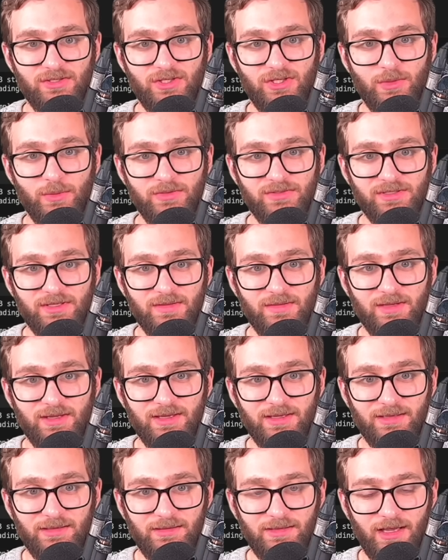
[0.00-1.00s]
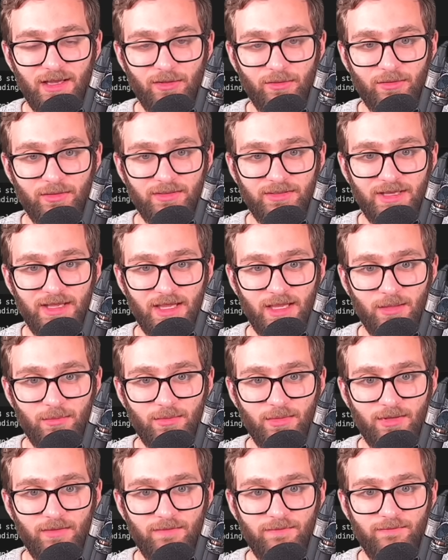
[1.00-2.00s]
using the container
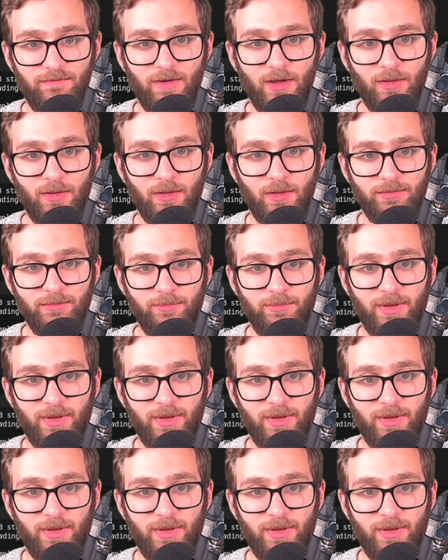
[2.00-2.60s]
name followed